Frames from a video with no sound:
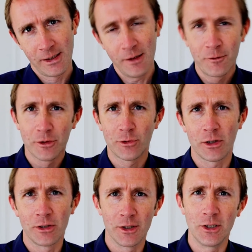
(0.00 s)

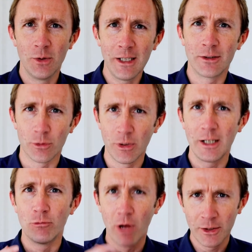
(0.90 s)
infrastructure that you need to
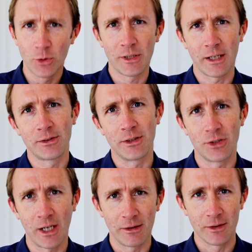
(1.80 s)
really run your tests to
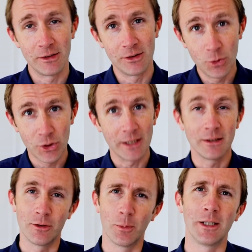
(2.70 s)
check that these new
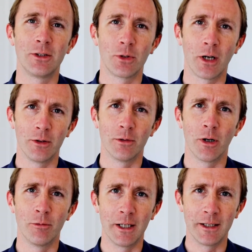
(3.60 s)
changes you made to your code
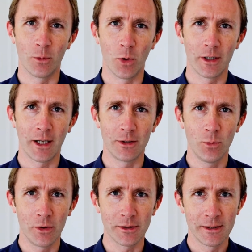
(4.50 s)
are really going to work how you
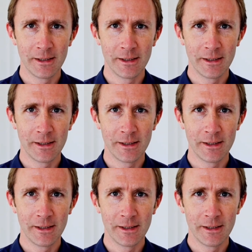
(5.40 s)
want.